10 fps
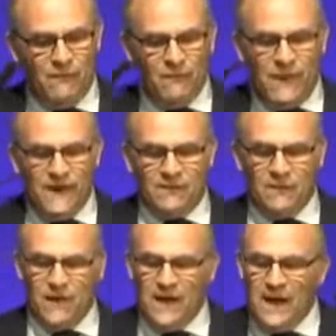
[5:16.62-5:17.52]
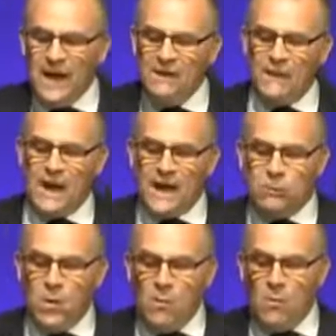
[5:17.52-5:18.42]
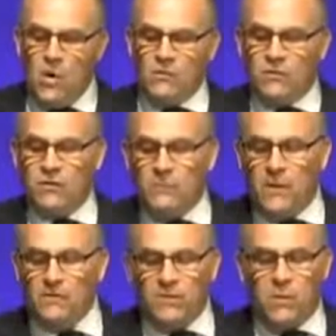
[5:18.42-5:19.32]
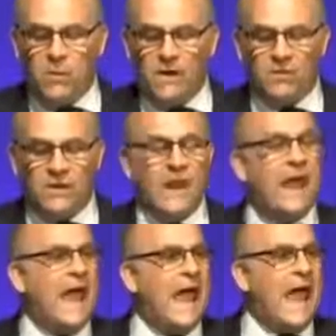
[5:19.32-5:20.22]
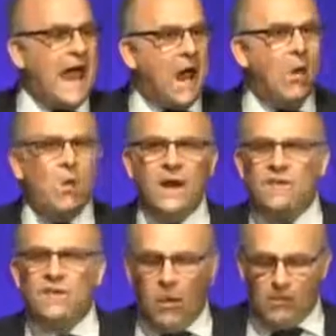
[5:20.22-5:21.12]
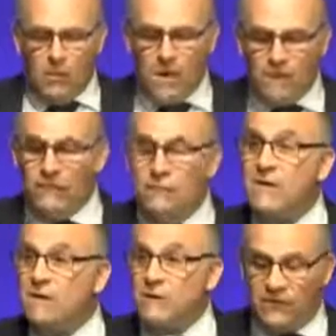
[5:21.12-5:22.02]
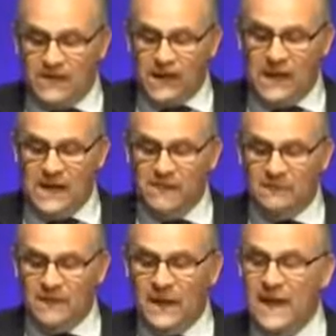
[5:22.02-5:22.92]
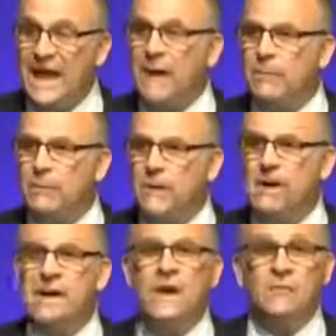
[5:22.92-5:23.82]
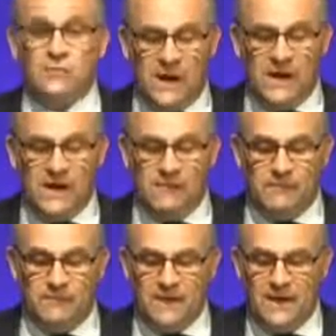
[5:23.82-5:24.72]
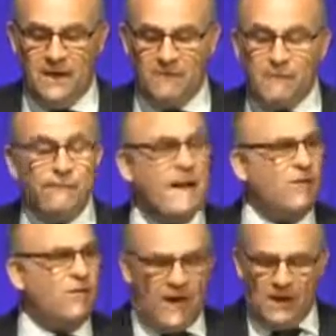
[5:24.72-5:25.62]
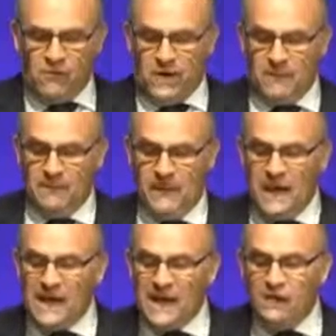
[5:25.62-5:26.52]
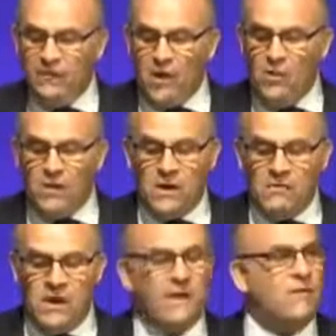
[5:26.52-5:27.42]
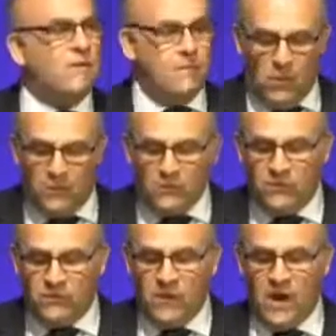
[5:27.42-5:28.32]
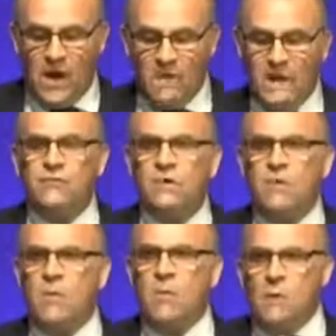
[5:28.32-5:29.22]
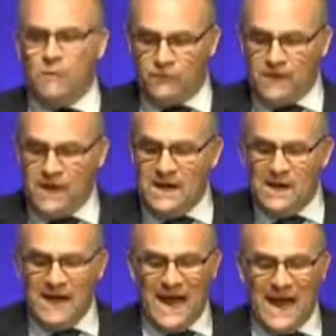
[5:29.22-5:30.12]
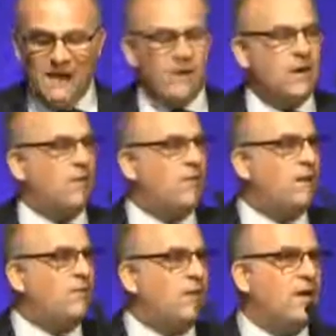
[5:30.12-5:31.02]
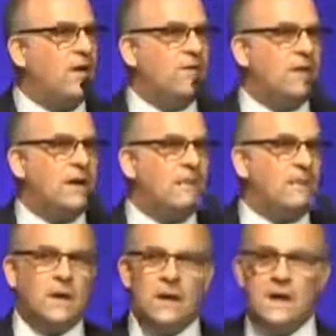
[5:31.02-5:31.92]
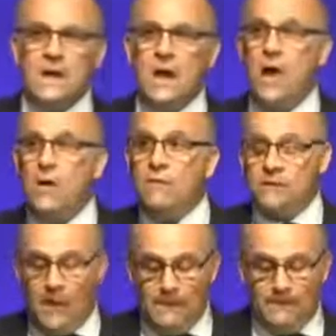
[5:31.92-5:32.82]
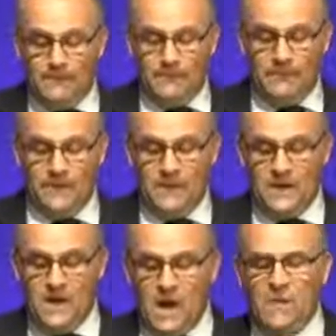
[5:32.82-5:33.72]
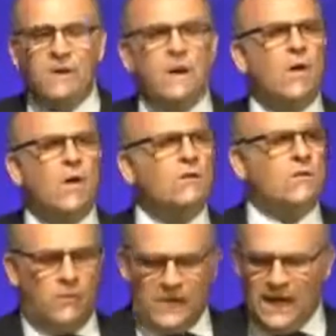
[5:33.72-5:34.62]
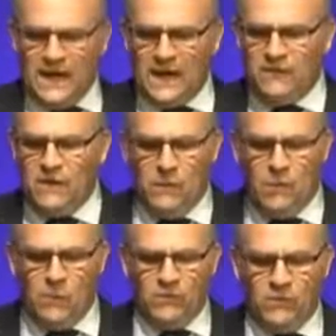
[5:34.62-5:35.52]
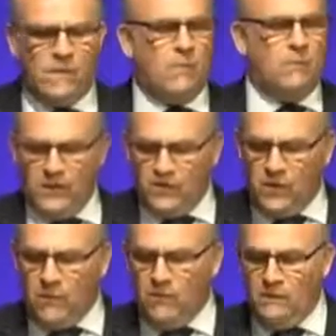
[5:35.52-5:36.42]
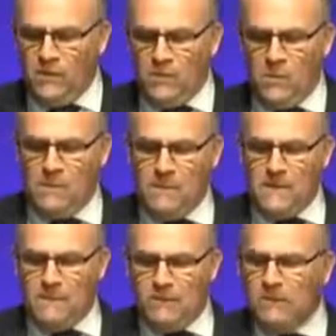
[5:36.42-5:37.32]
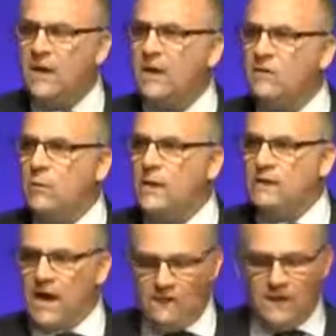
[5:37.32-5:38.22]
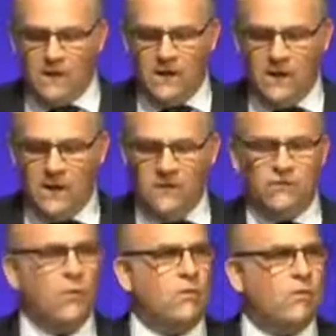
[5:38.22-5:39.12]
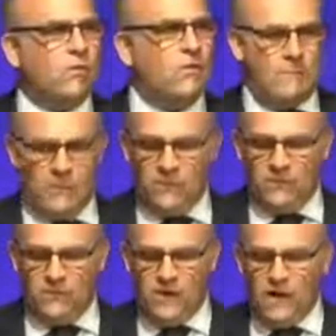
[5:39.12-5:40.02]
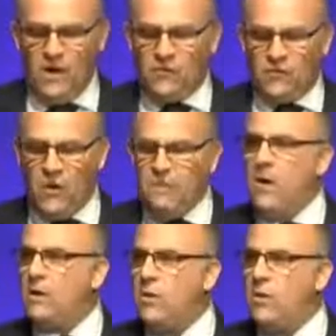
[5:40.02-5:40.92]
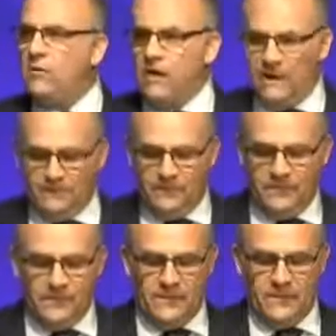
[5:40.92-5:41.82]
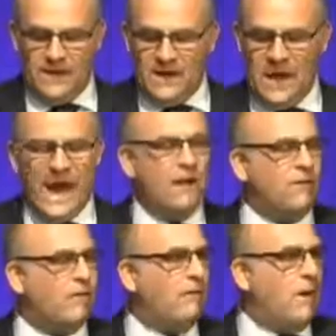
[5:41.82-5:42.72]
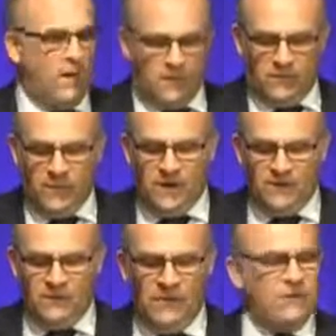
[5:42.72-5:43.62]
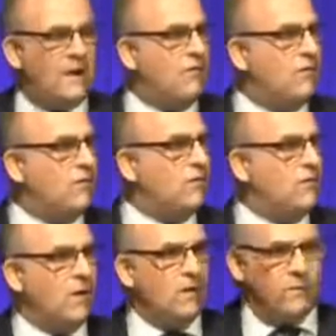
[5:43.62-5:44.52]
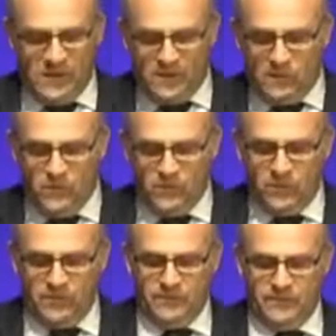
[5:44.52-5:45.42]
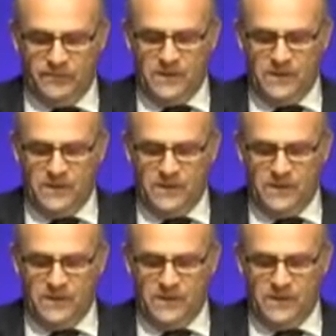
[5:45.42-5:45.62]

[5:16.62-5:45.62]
In fact, If I had one word to respond to the question, how is the Commonwealth relevant today, it would be trade. The facts are staggering, and they show that the relative importance of intra-Commonwealth trade has increased significantly over time. Over the last two decades, the importance of Commonwealth members to each other as sources of imports has grown by a quarter, and as a third as destinations for exports.